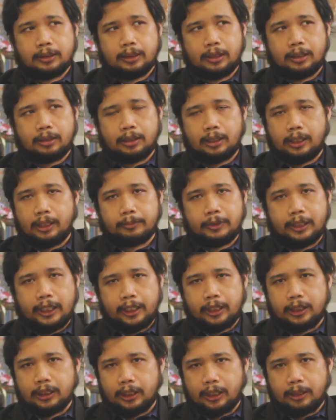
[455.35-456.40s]

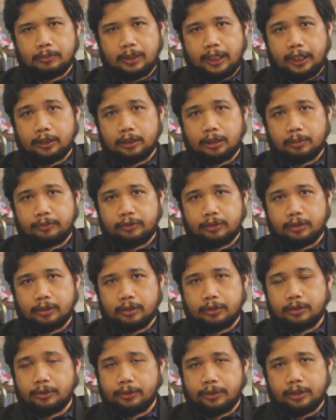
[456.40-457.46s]
I'm lined up for the
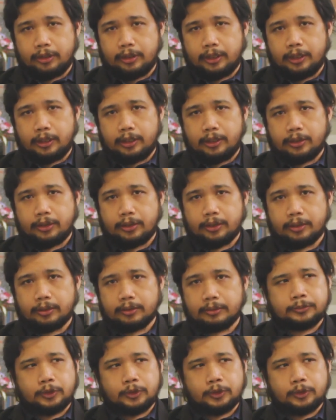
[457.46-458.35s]
groceries,